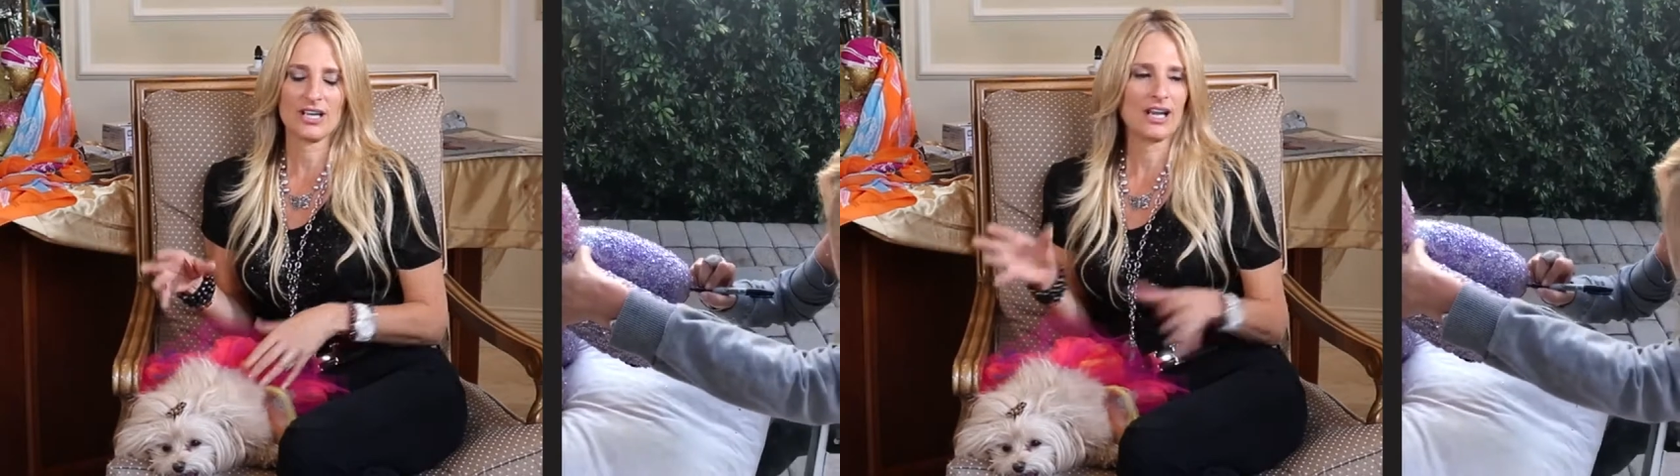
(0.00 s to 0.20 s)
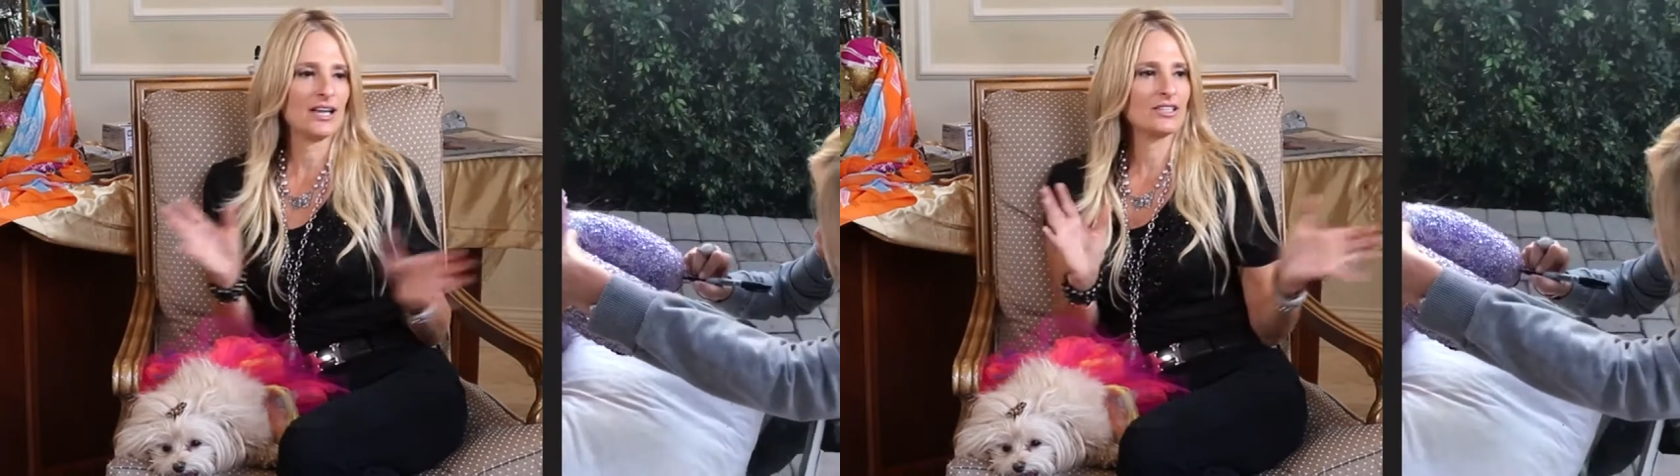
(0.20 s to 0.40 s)

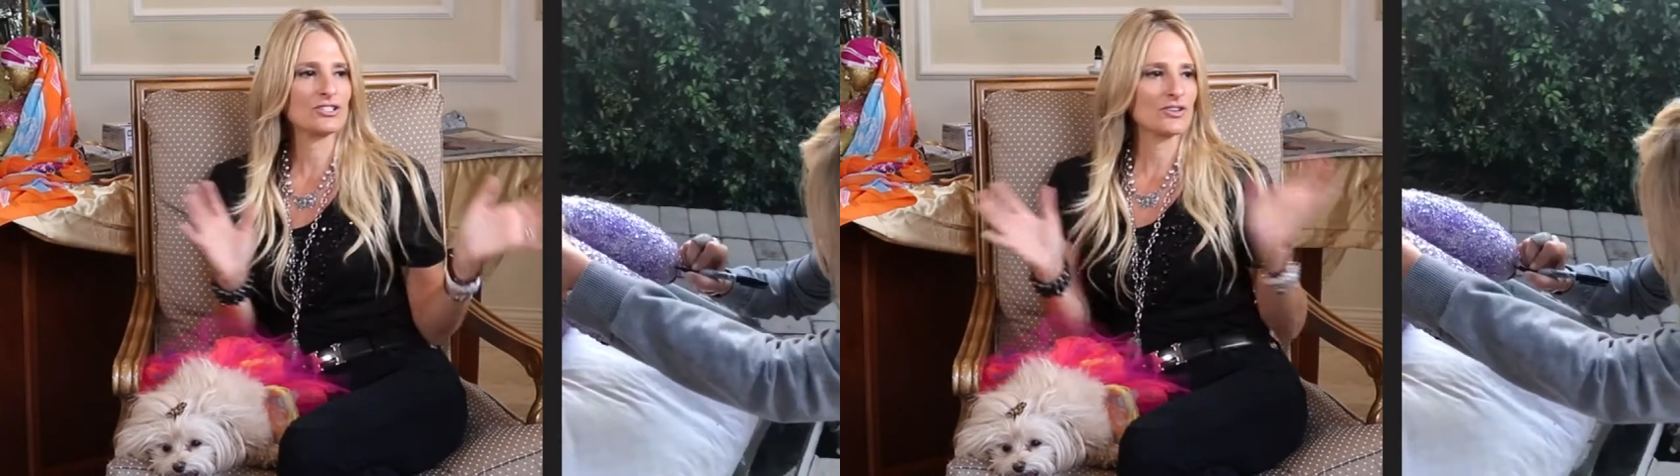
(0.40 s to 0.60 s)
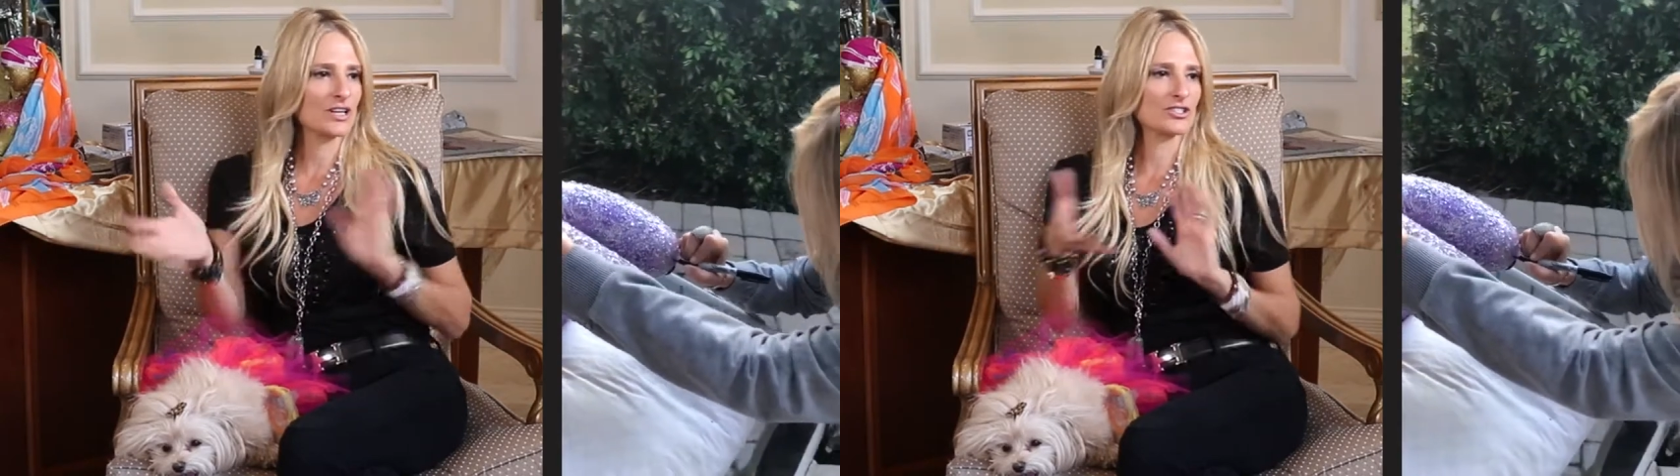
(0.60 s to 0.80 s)
any
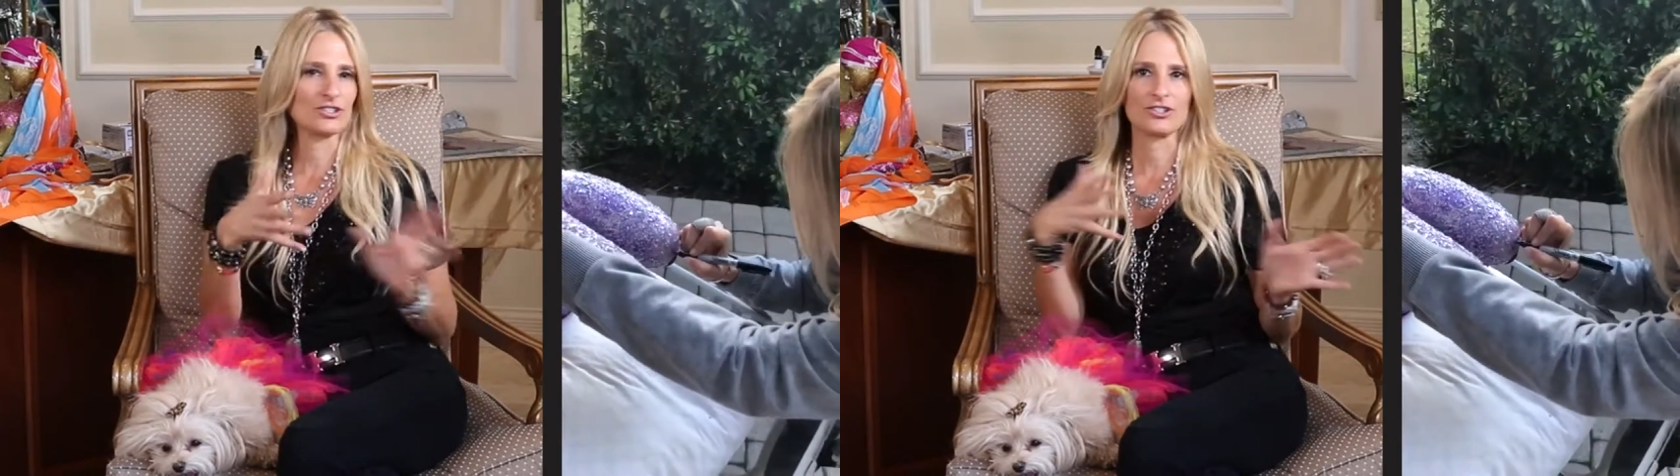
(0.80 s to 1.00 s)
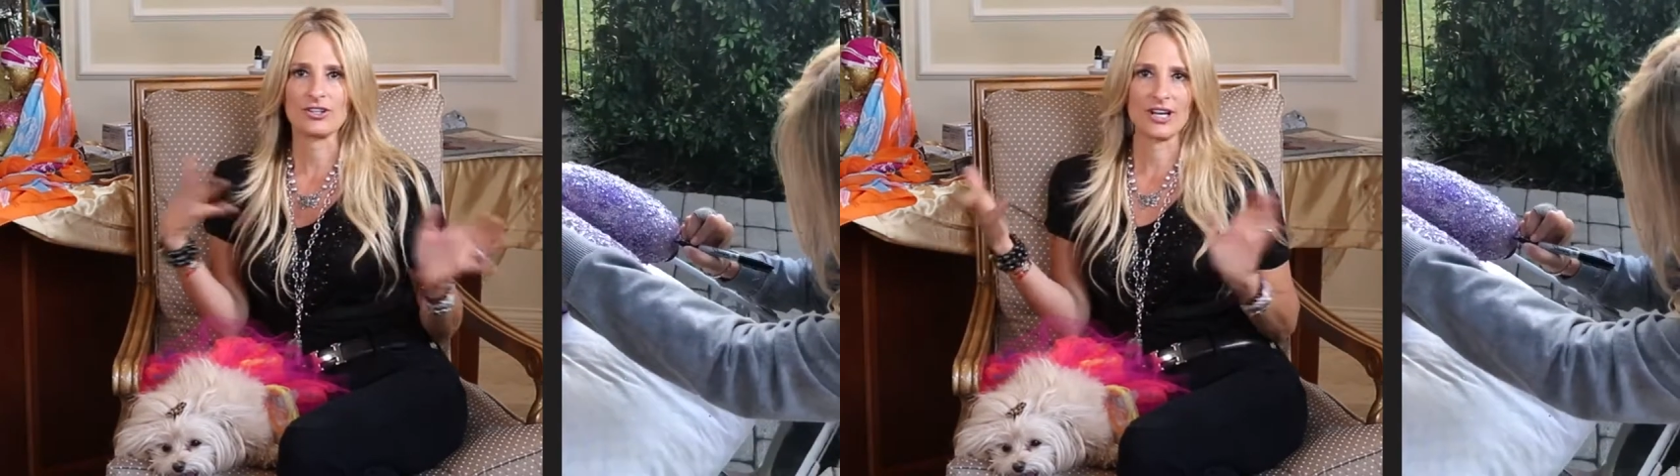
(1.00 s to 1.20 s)

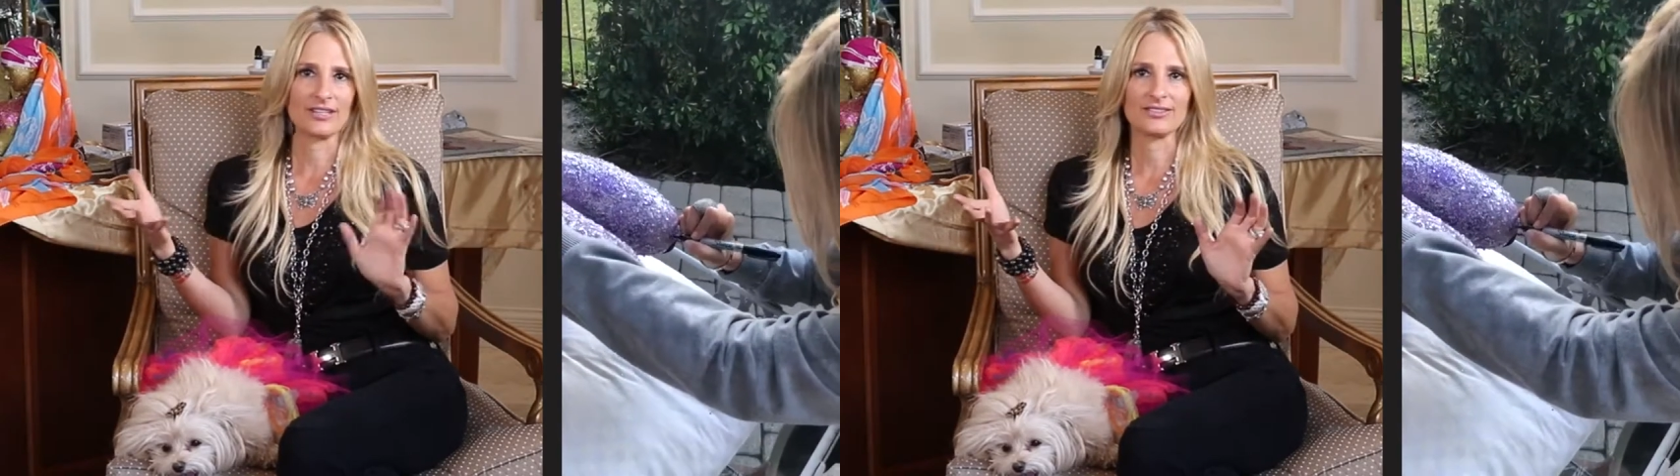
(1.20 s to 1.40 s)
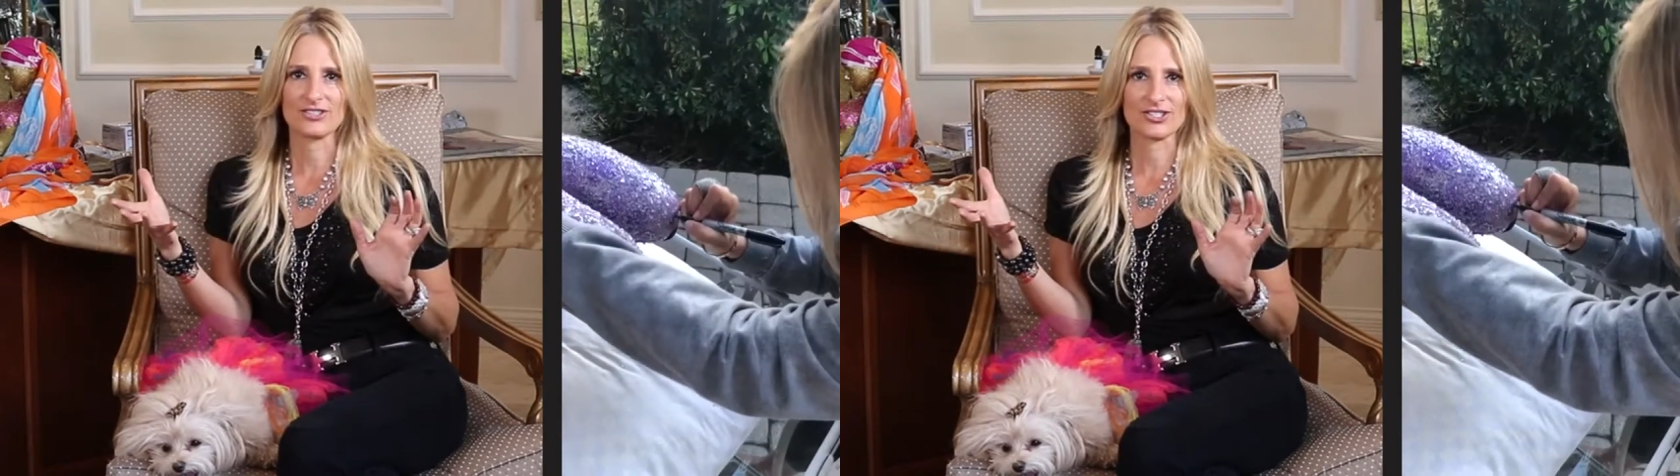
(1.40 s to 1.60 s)
direction you're
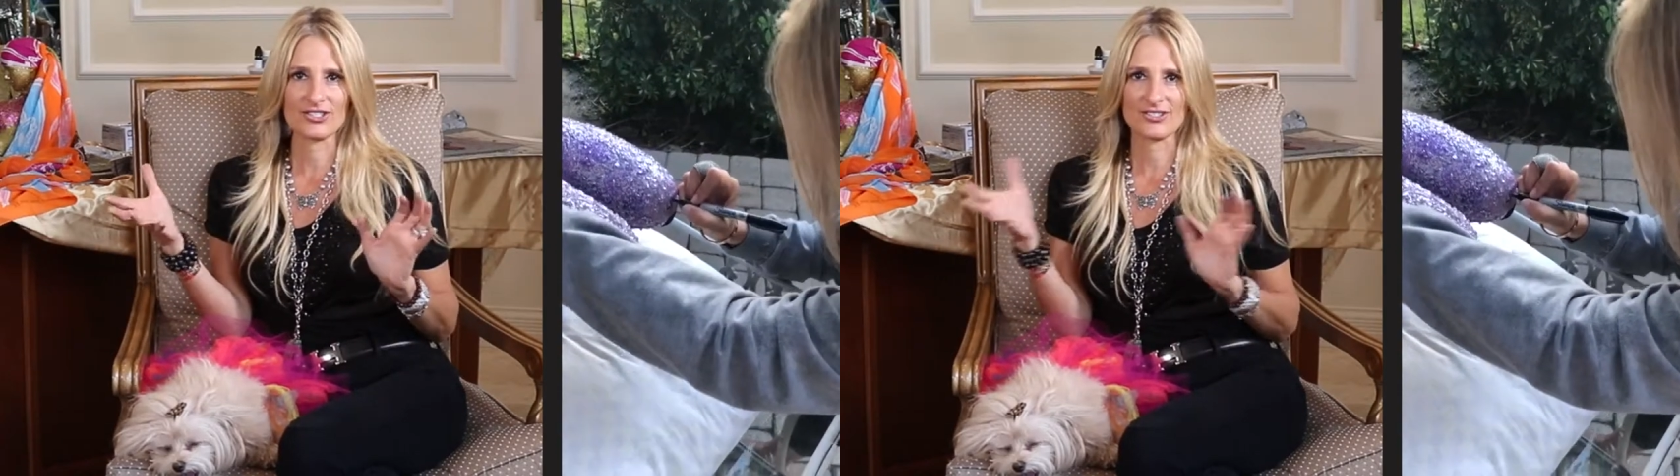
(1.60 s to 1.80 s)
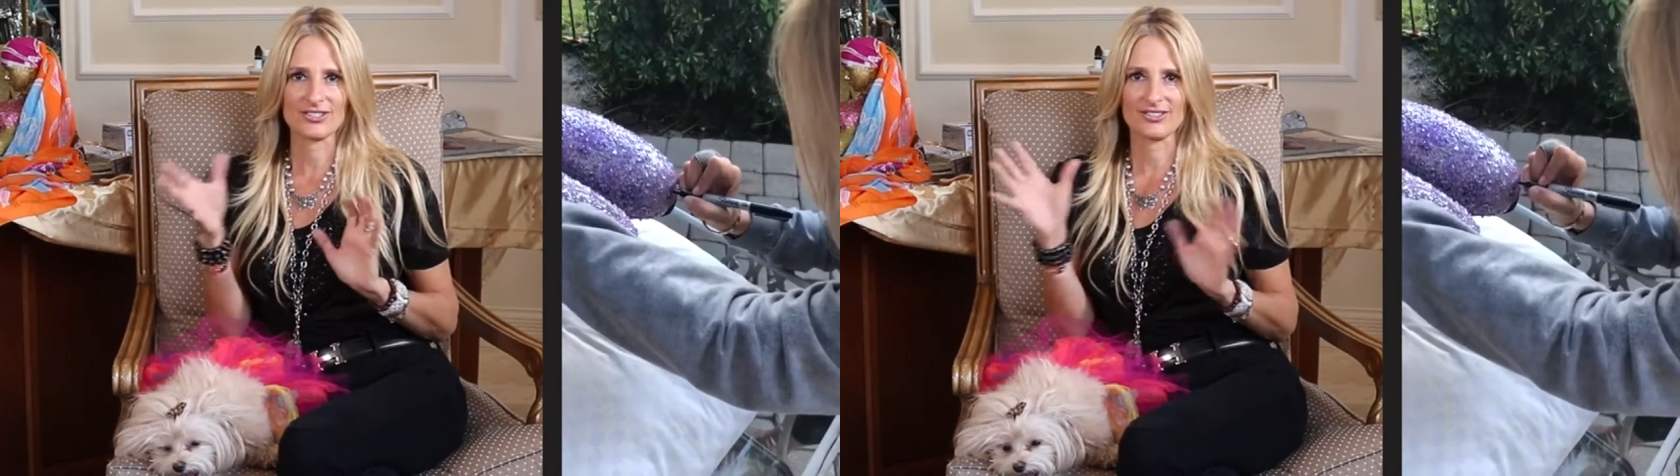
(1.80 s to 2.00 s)
in, she's